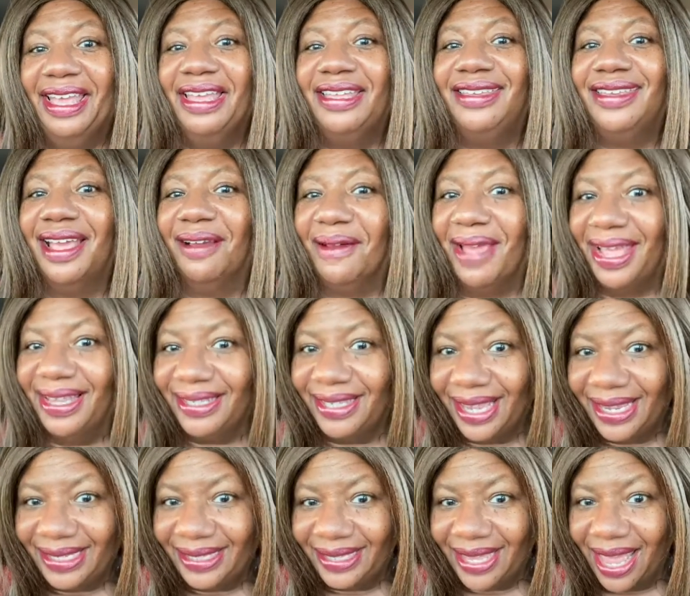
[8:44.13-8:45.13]
Now, as
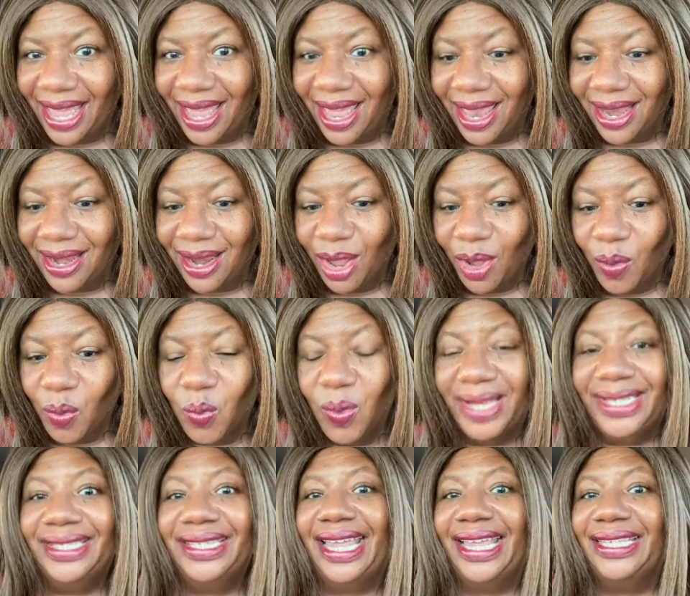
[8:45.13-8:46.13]
I said,
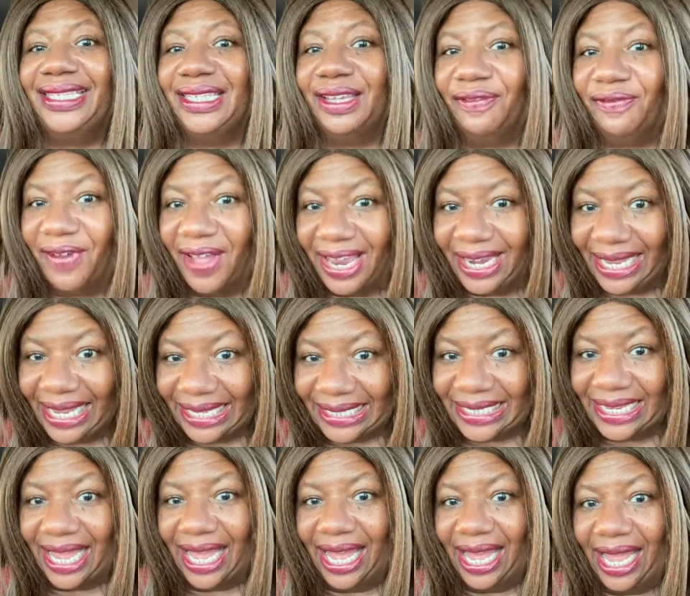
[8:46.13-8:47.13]
once Estefania
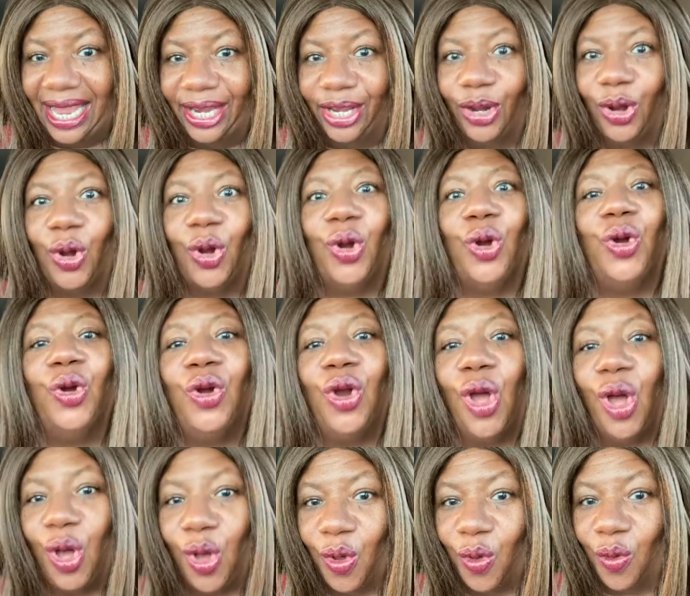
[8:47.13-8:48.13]
died, her
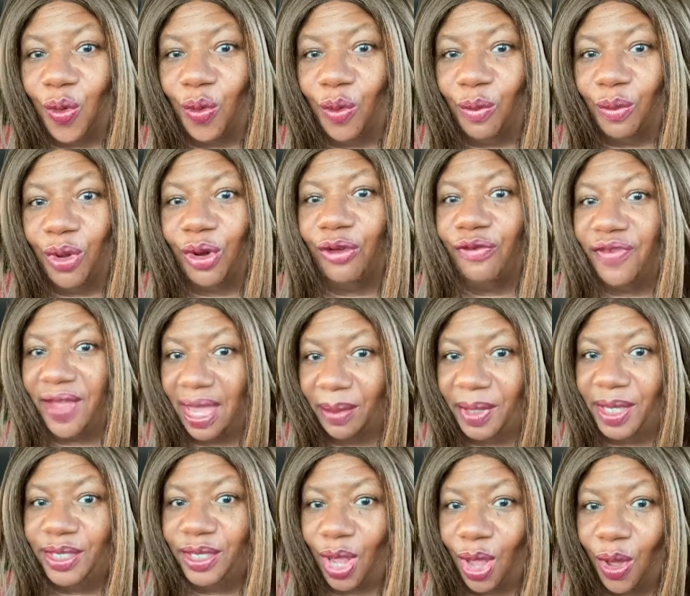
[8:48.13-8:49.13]
home, her
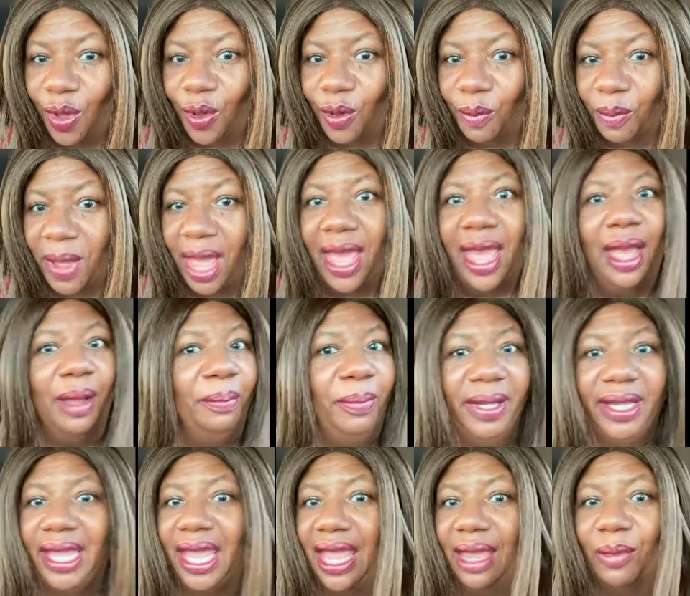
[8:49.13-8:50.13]
family's home,
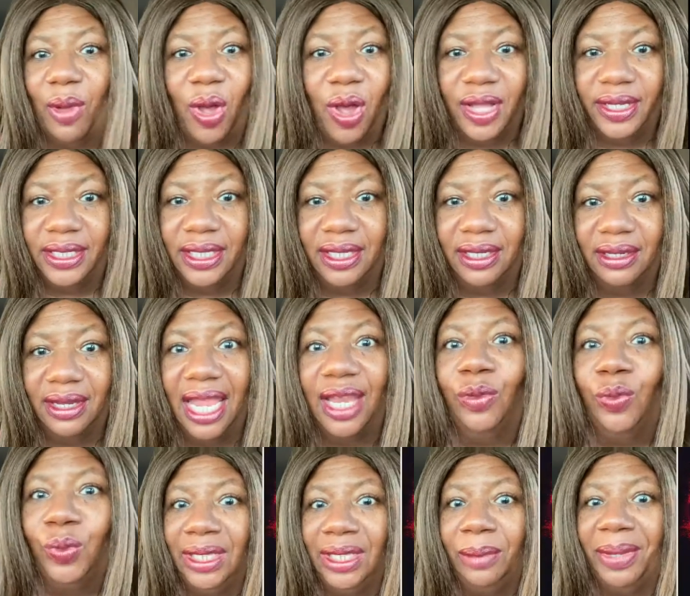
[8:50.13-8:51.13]
became haunted. It
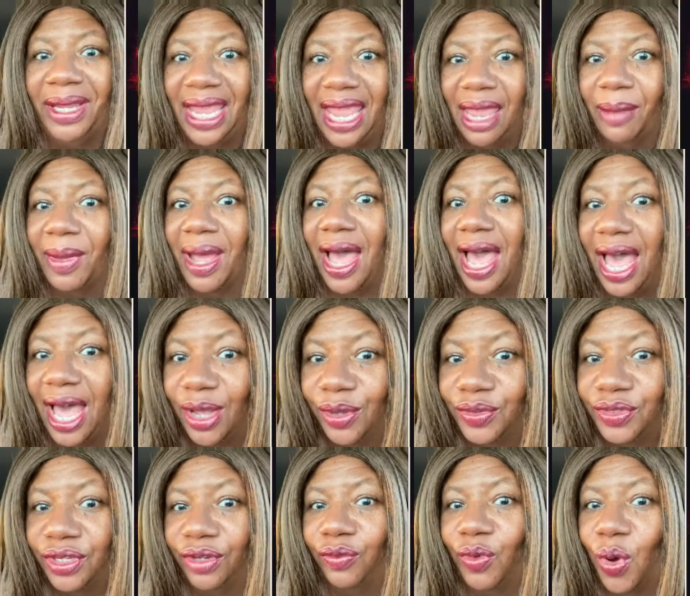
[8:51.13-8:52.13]
became a
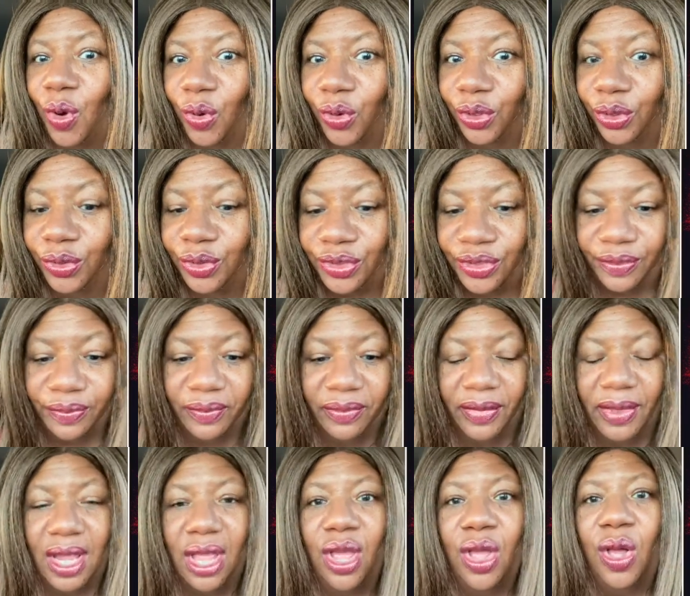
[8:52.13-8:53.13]
house of horrors.
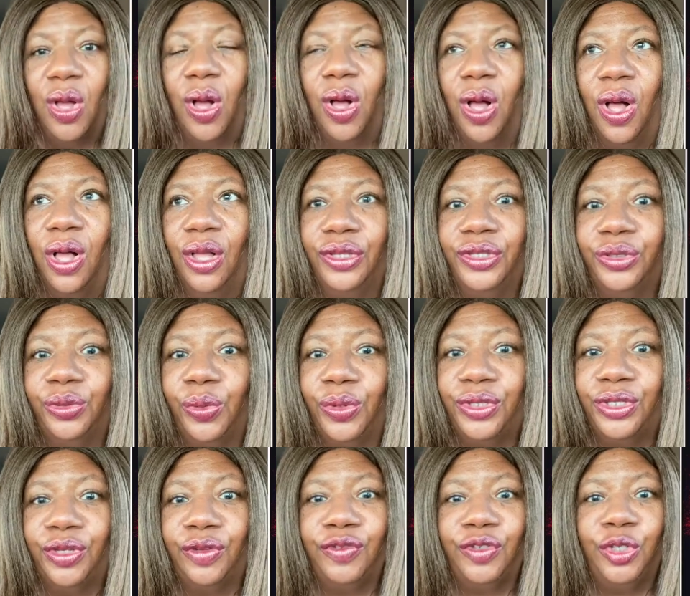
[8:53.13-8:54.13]
All
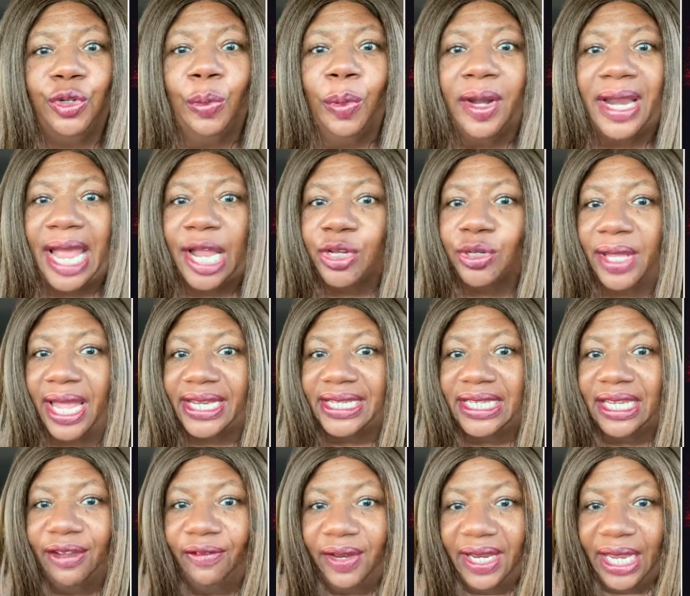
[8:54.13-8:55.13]
sorts of supernatural
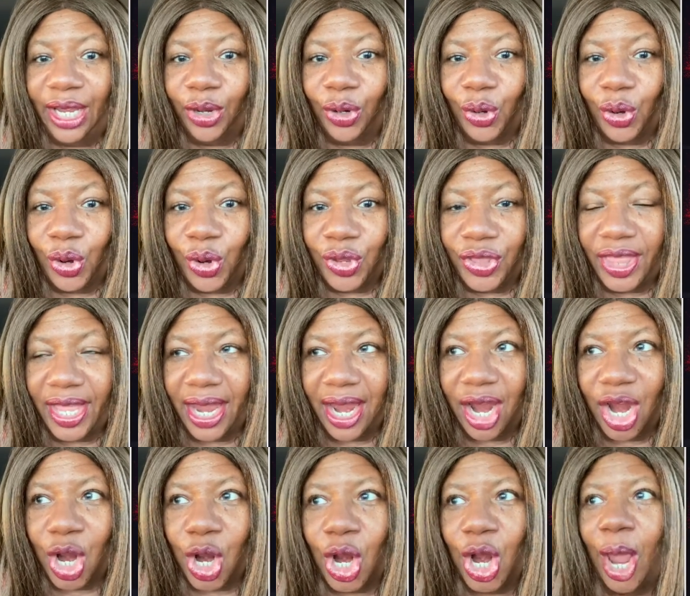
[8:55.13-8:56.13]
activity occurred
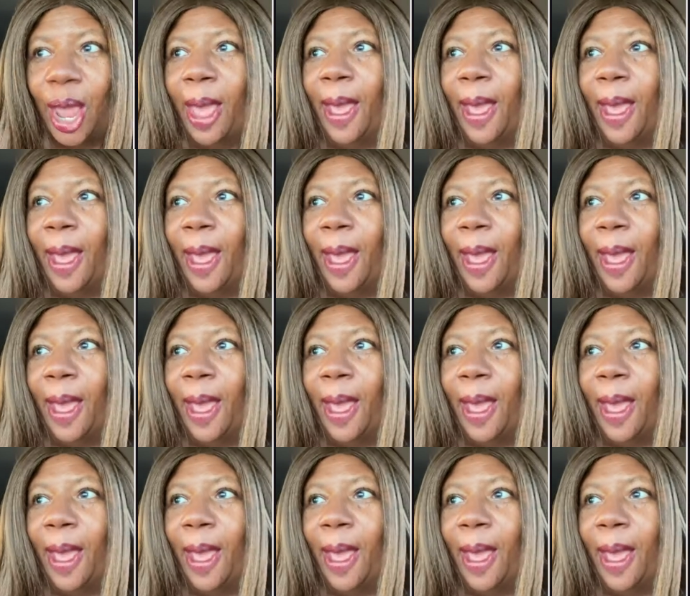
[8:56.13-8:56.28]
there,